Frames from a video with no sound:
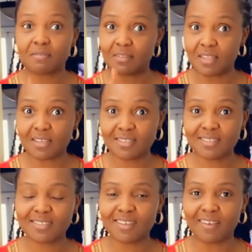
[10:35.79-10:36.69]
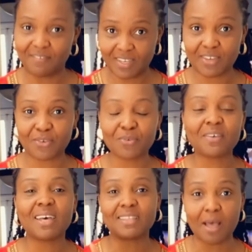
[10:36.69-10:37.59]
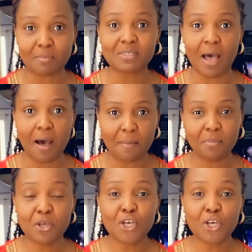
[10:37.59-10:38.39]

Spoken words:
this video a thumbs up